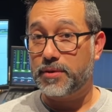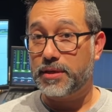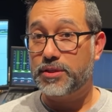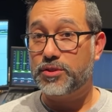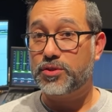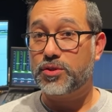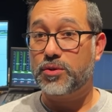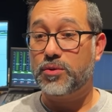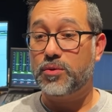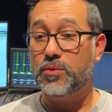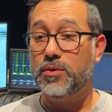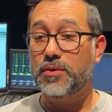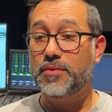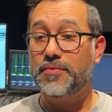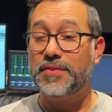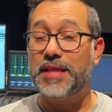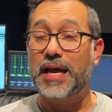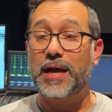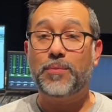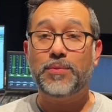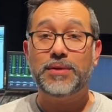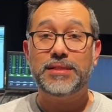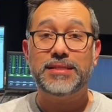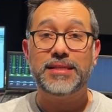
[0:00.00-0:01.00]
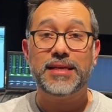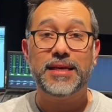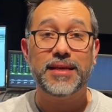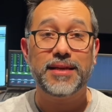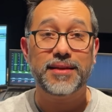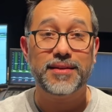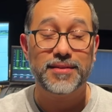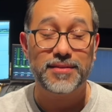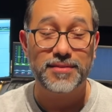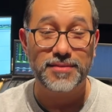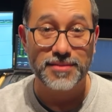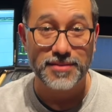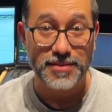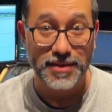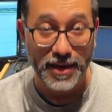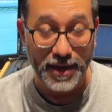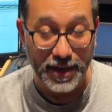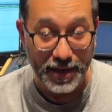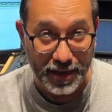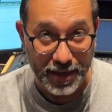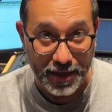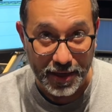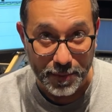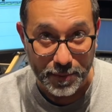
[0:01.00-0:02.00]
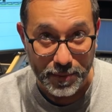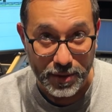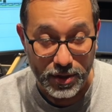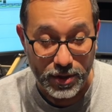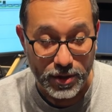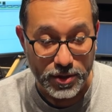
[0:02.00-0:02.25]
And so that would take time.